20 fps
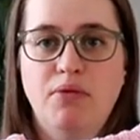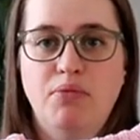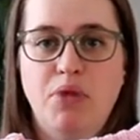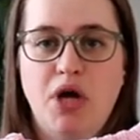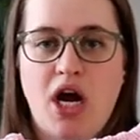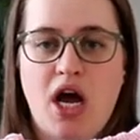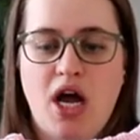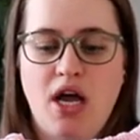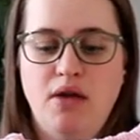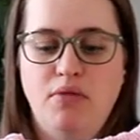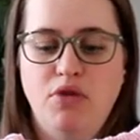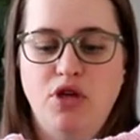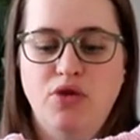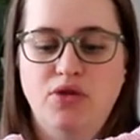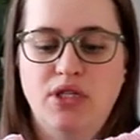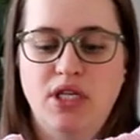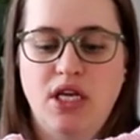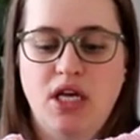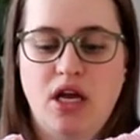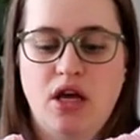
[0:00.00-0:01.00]
but I am
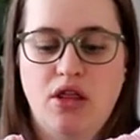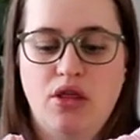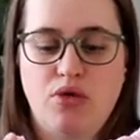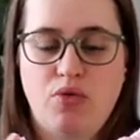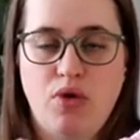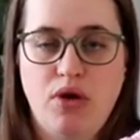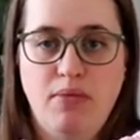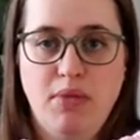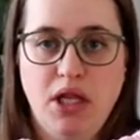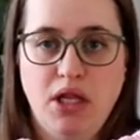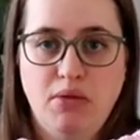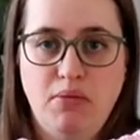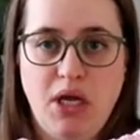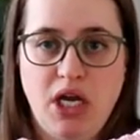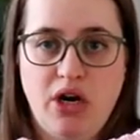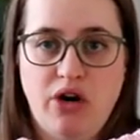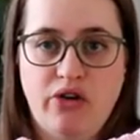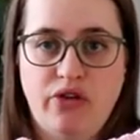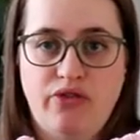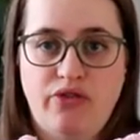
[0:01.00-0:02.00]
using a 3
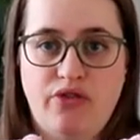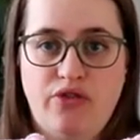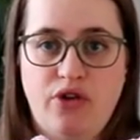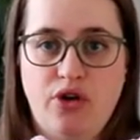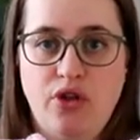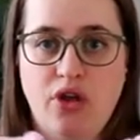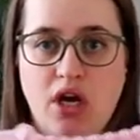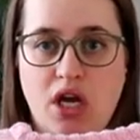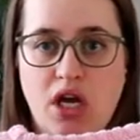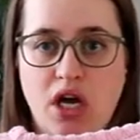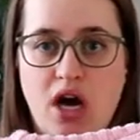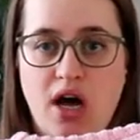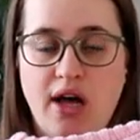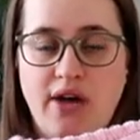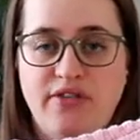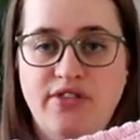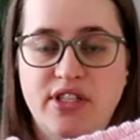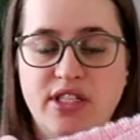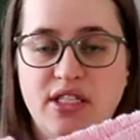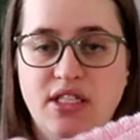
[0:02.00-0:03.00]
millimeter for the
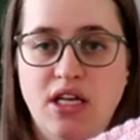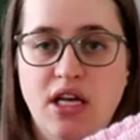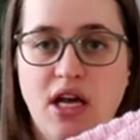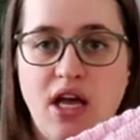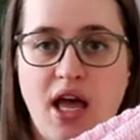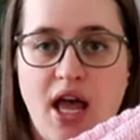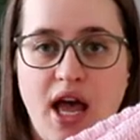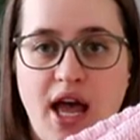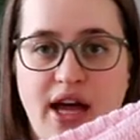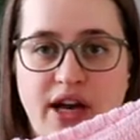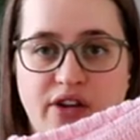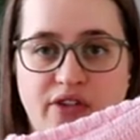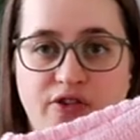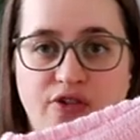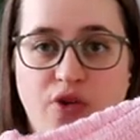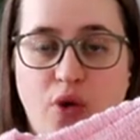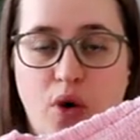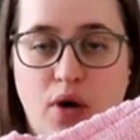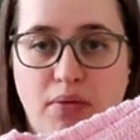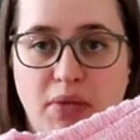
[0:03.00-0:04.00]
cuffs and a
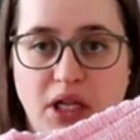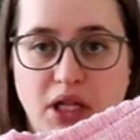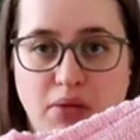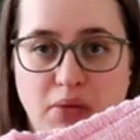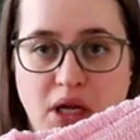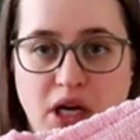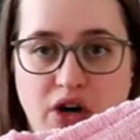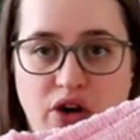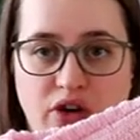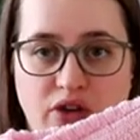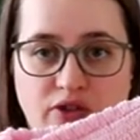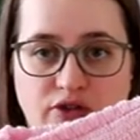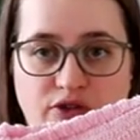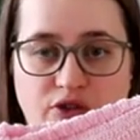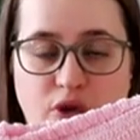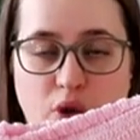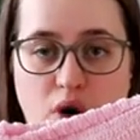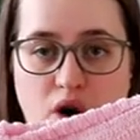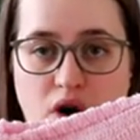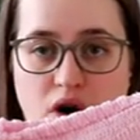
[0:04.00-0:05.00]
4 millimeter
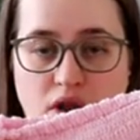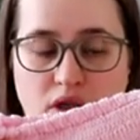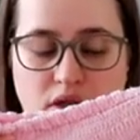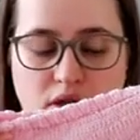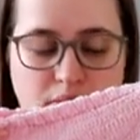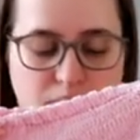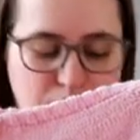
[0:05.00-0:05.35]
for the